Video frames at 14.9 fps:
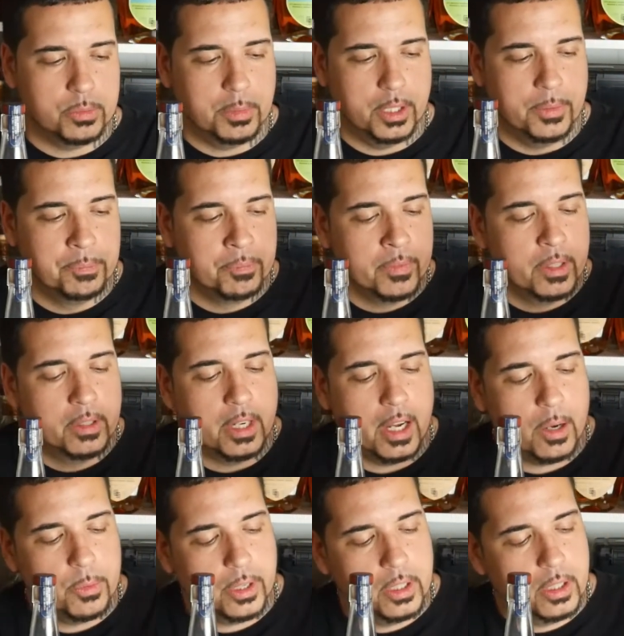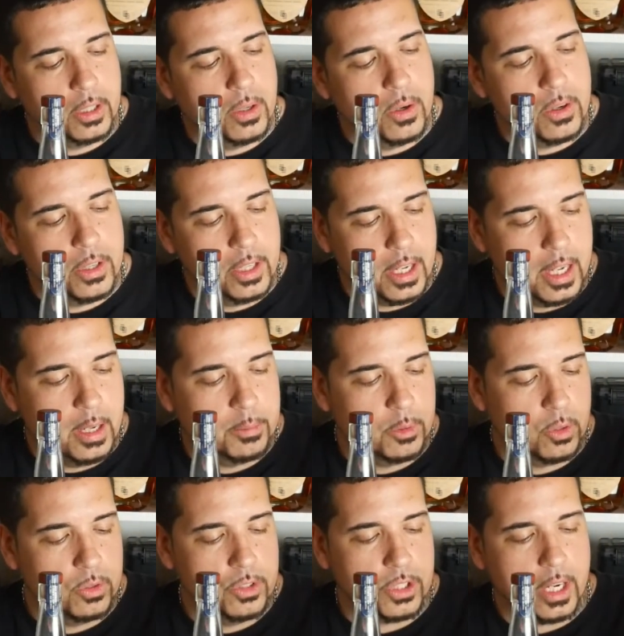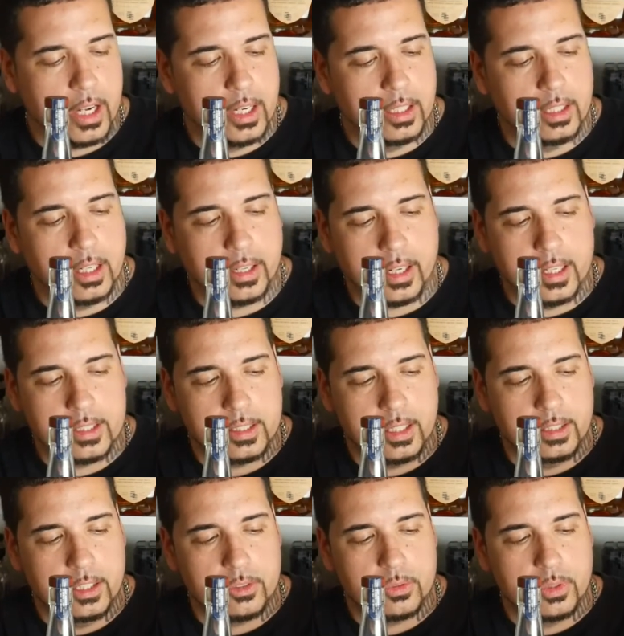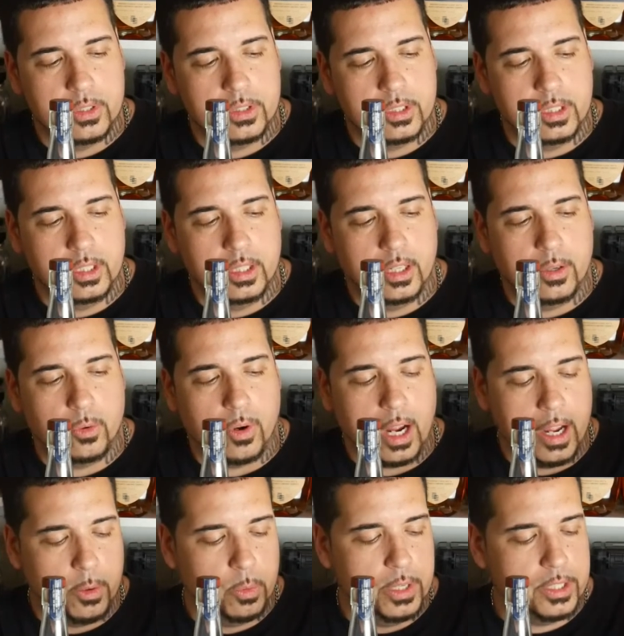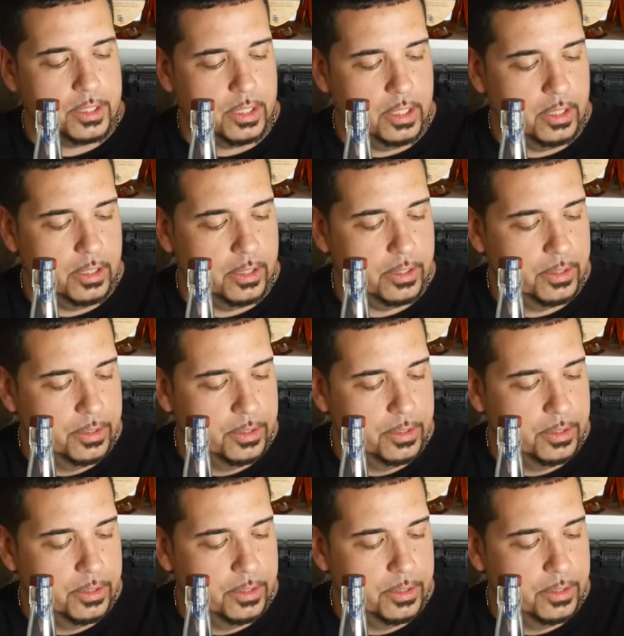But now we're gonna go to the Emerald Giant. Like I said, this one's the rye whiskey here.